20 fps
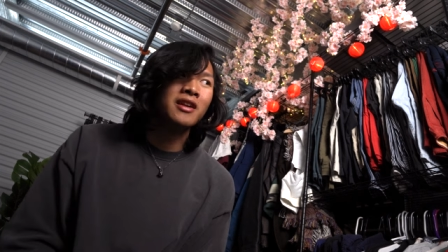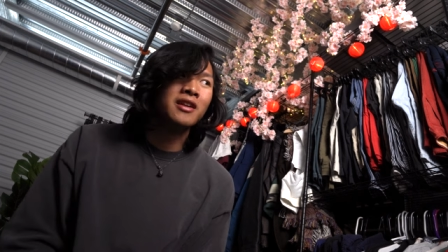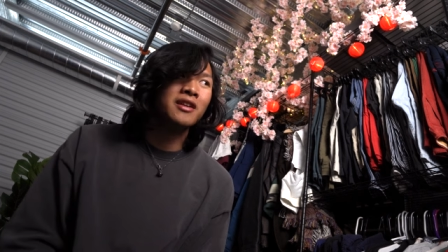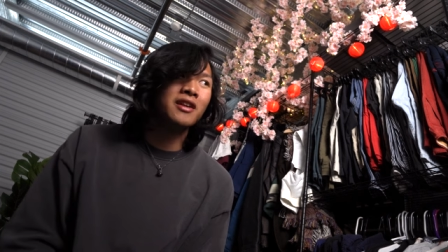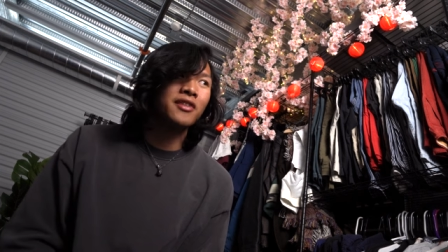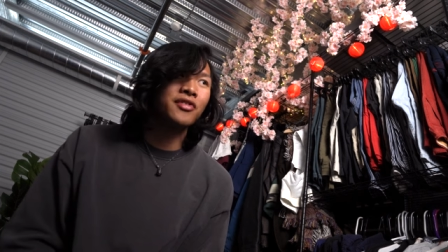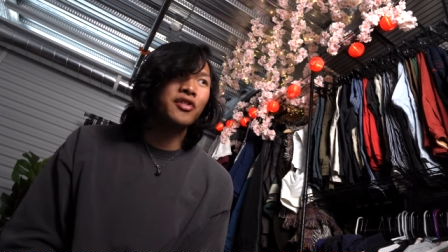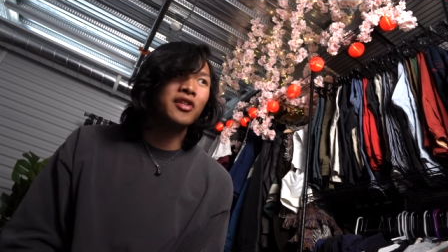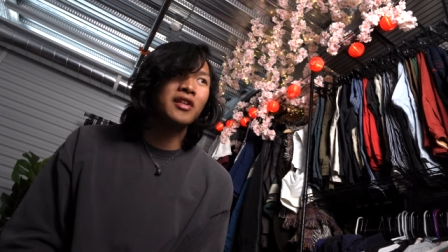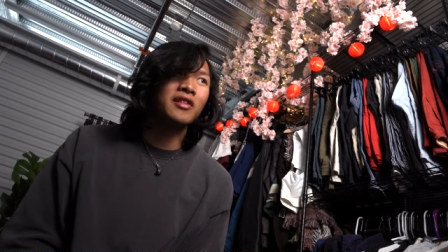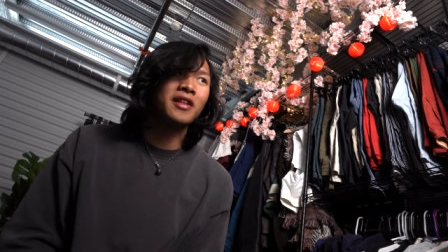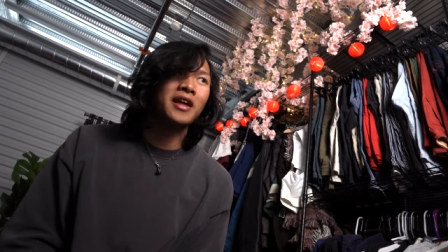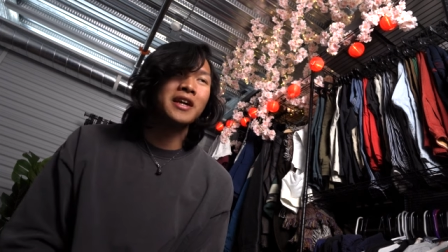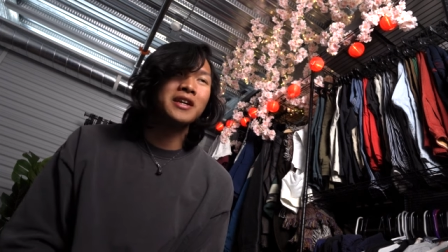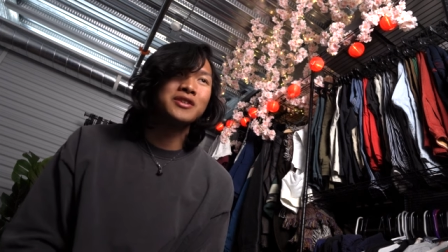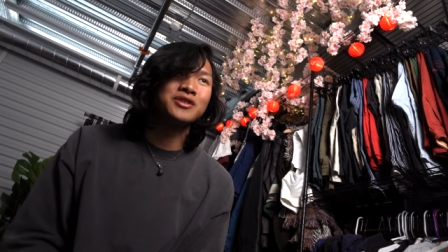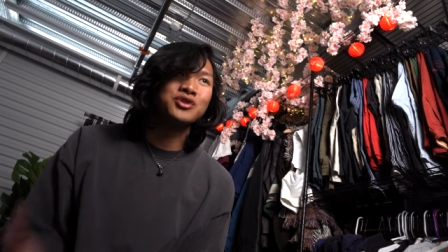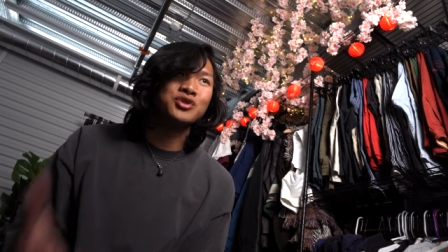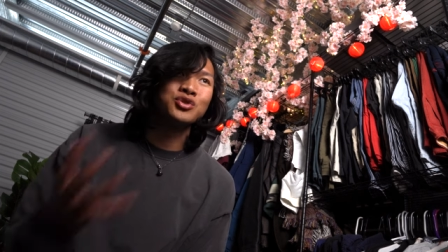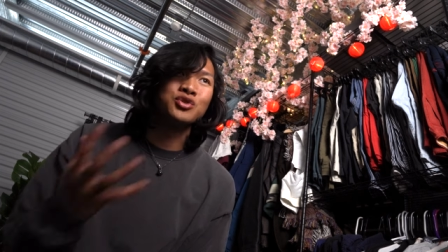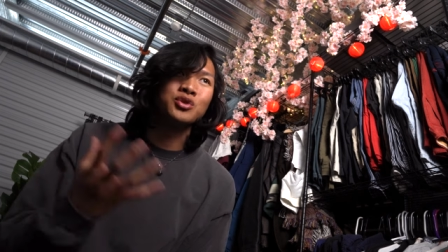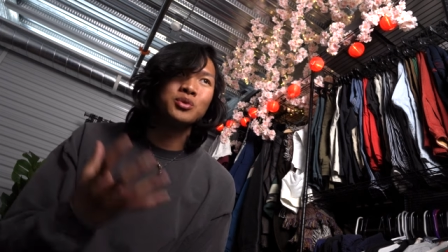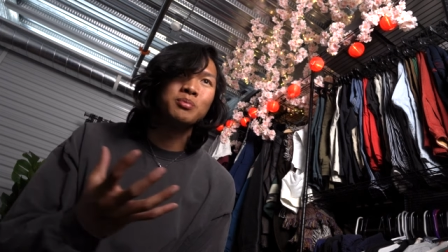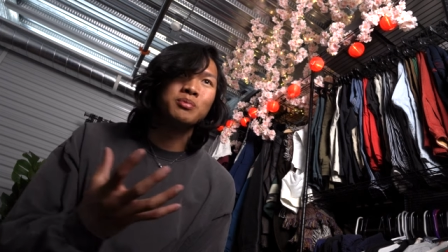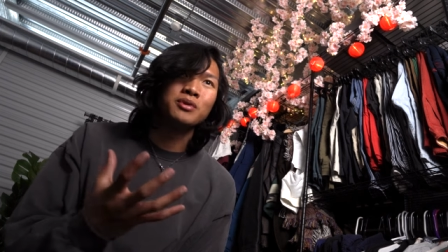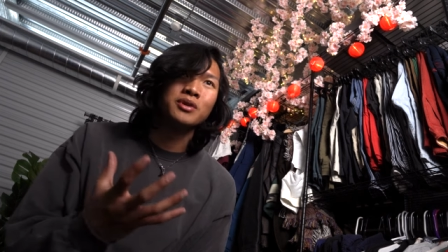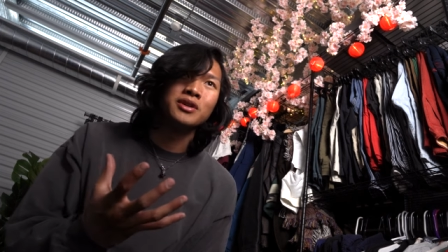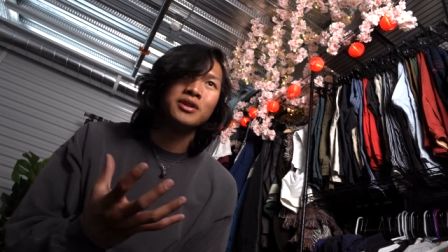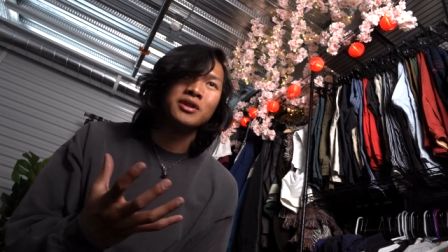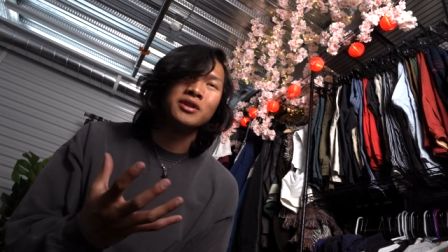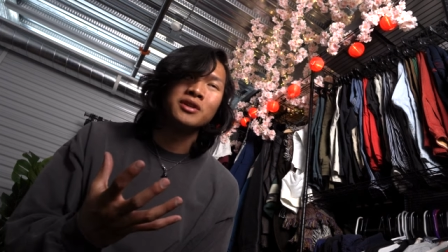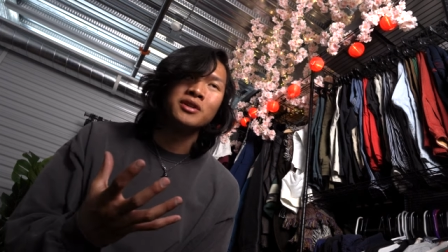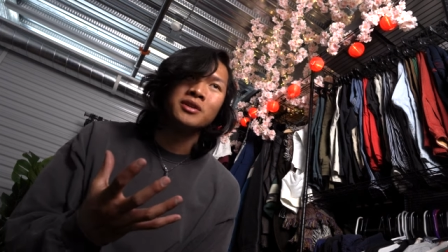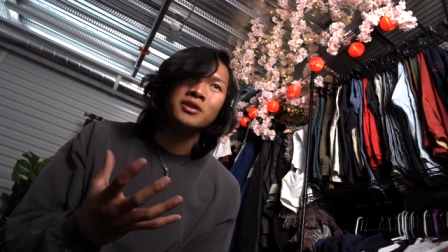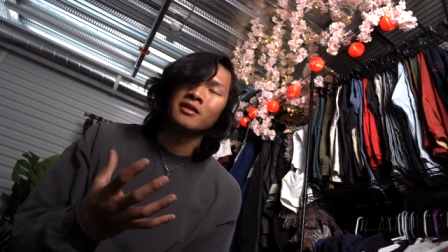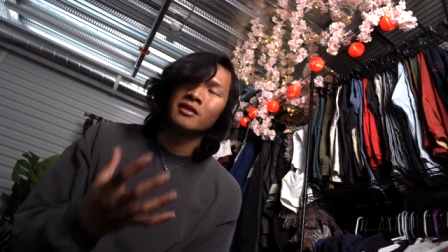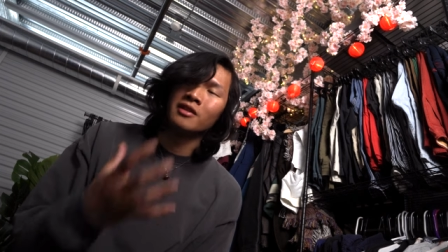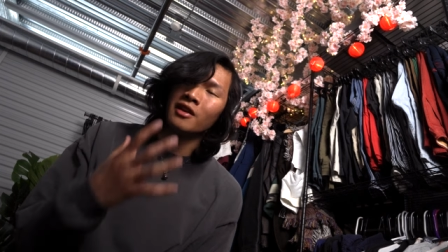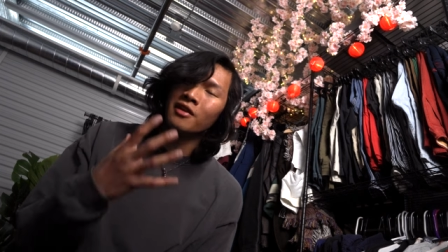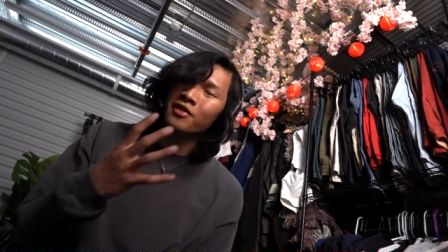nothing like super,
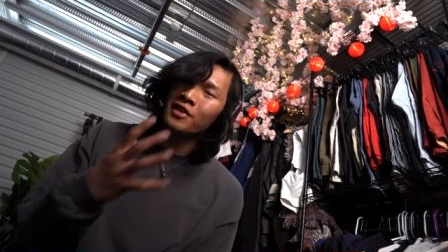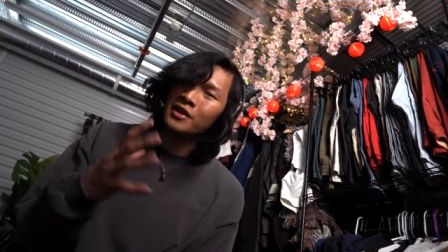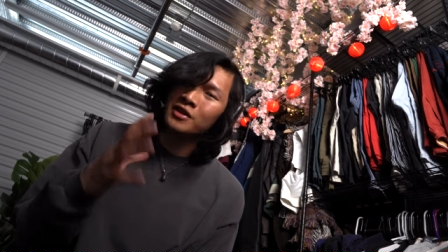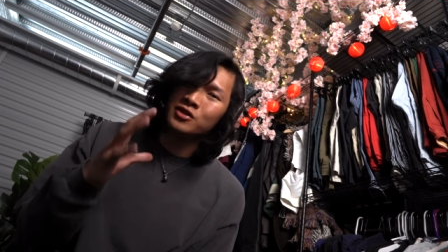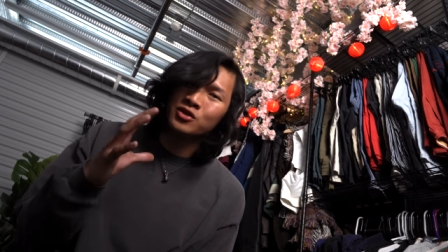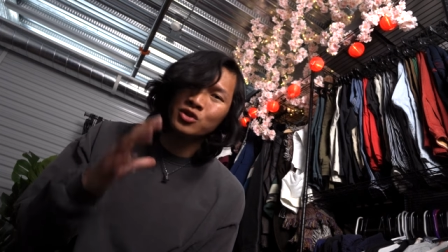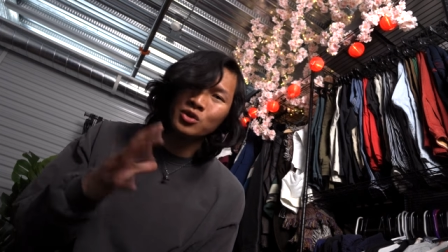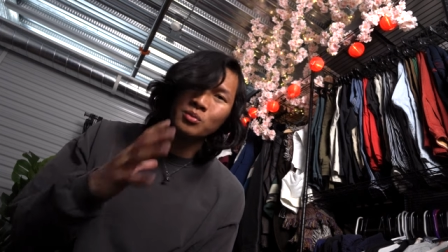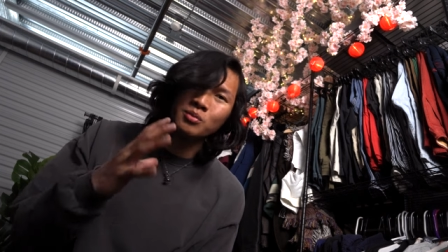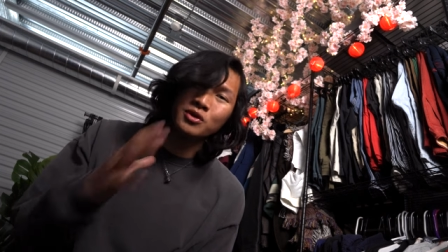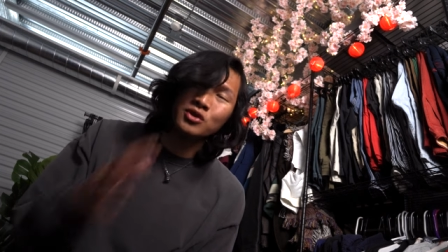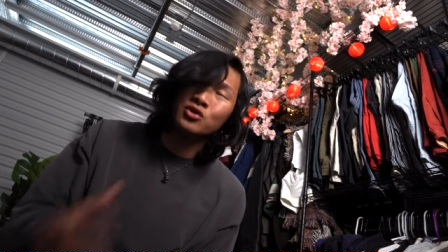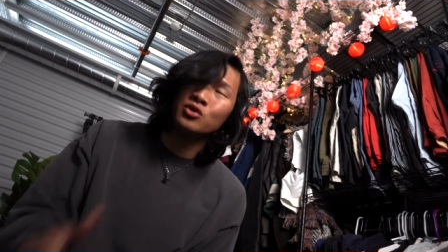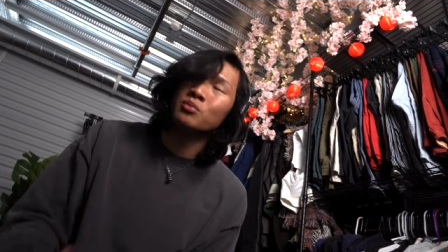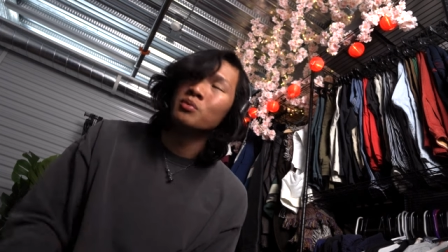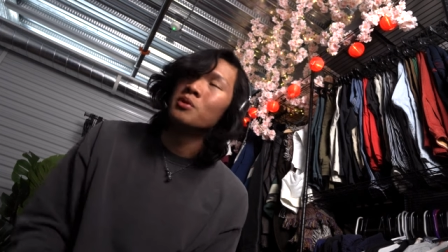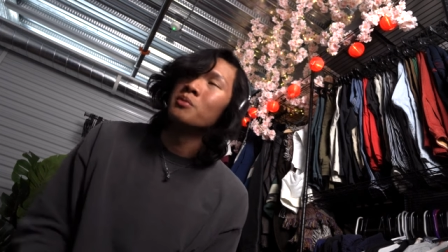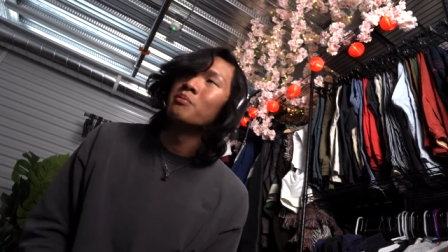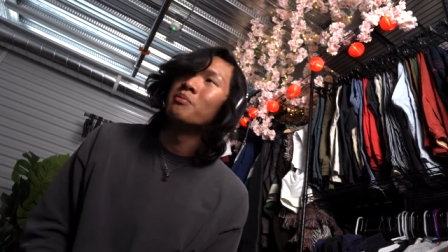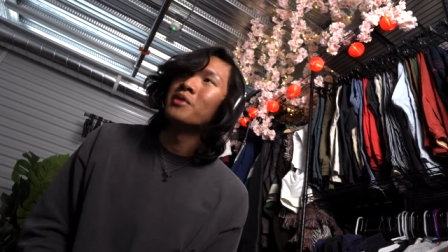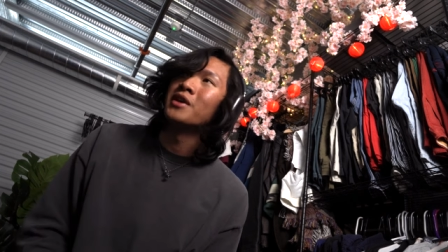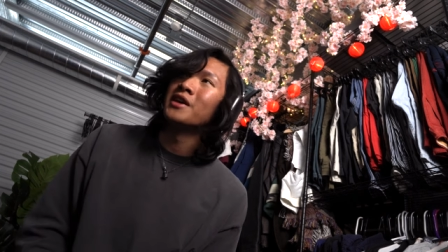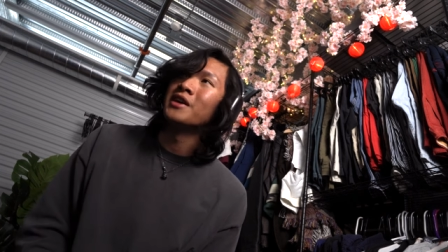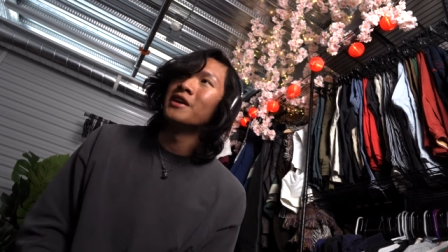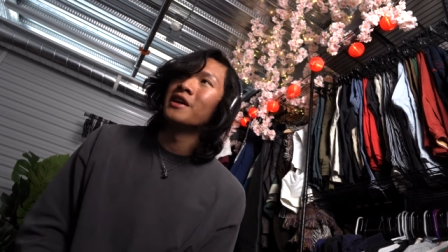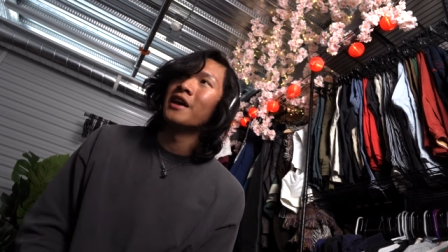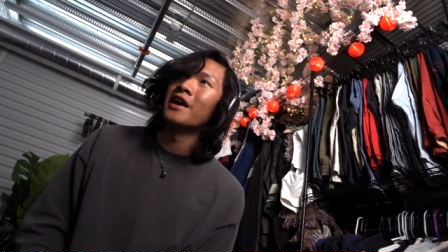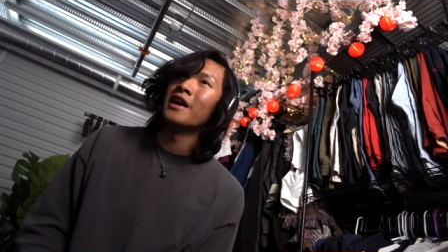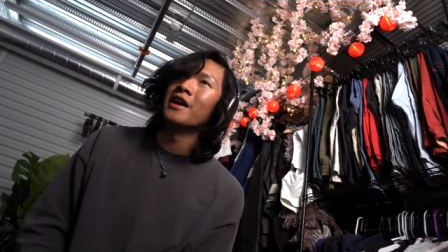nothing super, super big.